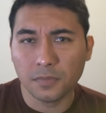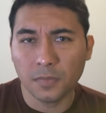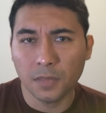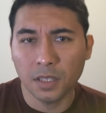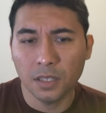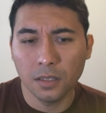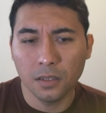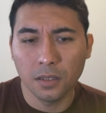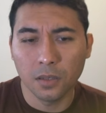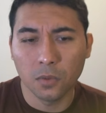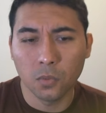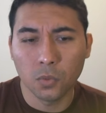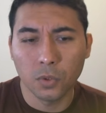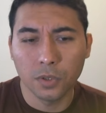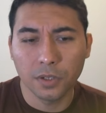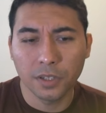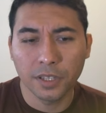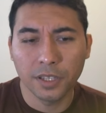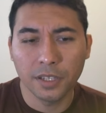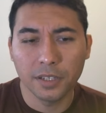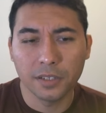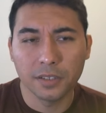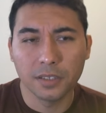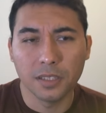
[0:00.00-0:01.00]
the rook
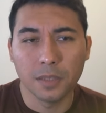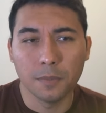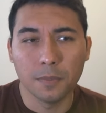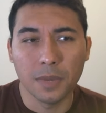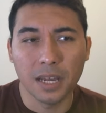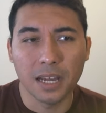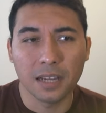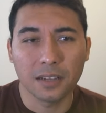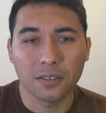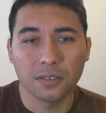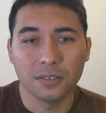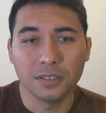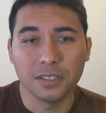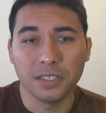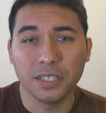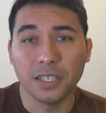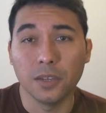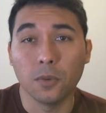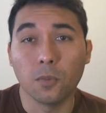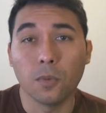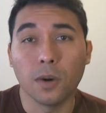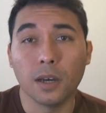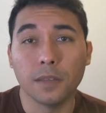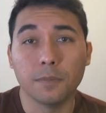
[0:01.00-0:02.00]
here in the back on
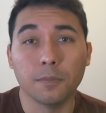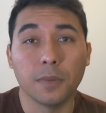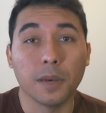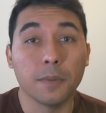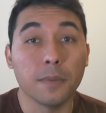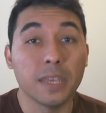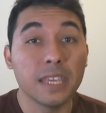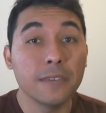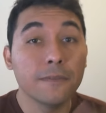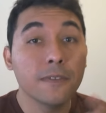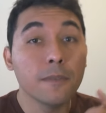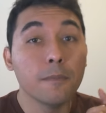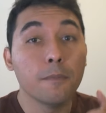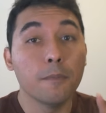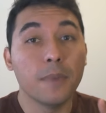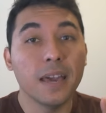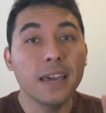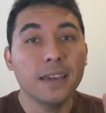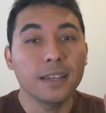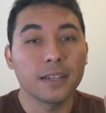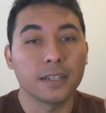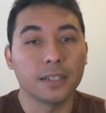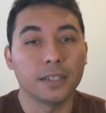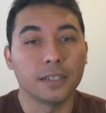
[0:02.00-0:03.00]
e1, but even
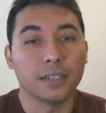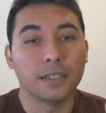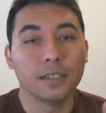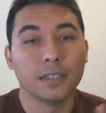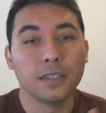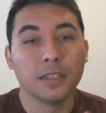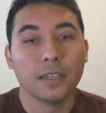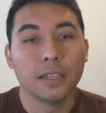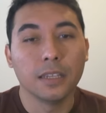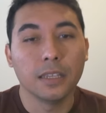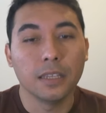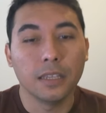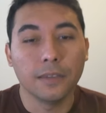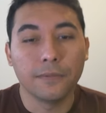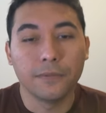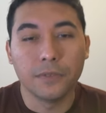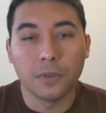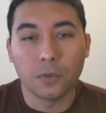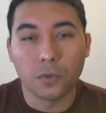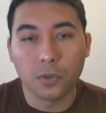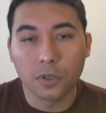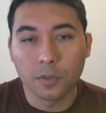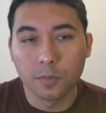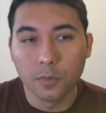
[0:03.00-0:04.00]
better, if
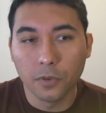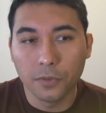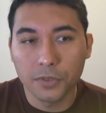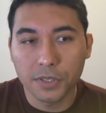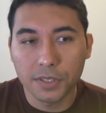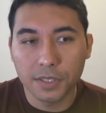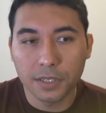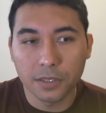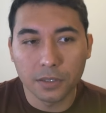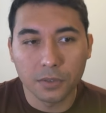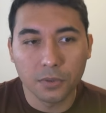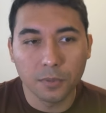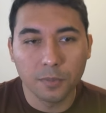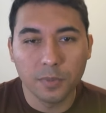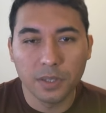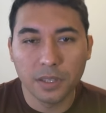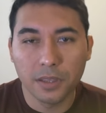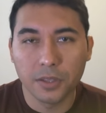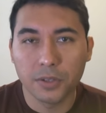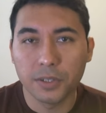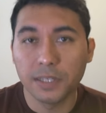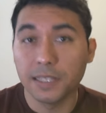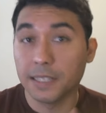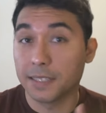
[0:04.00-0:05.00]
the rook moves here to
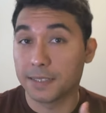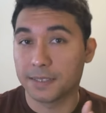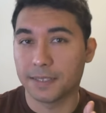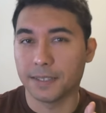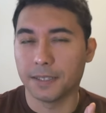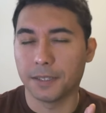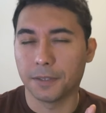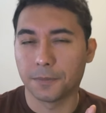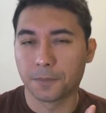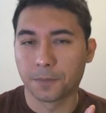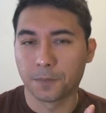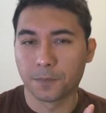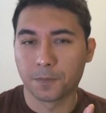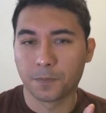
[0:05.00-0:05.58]
b3, let's say,